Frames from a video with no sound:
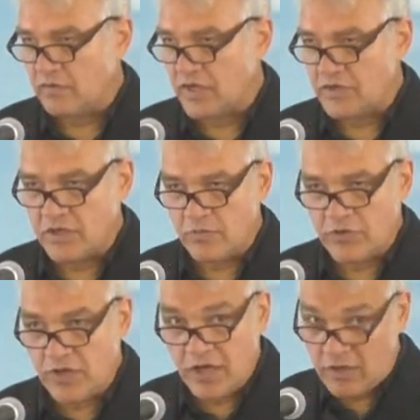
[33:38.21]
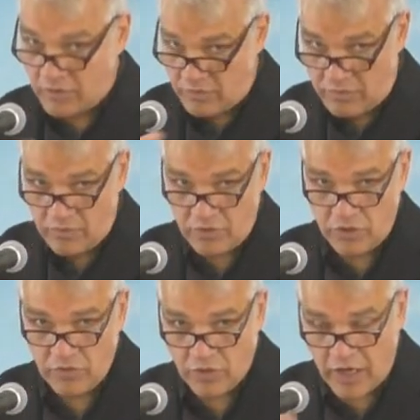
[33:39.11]
that Timothy and
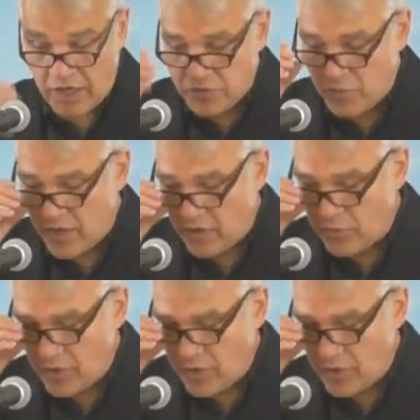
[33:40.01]
you and I as well,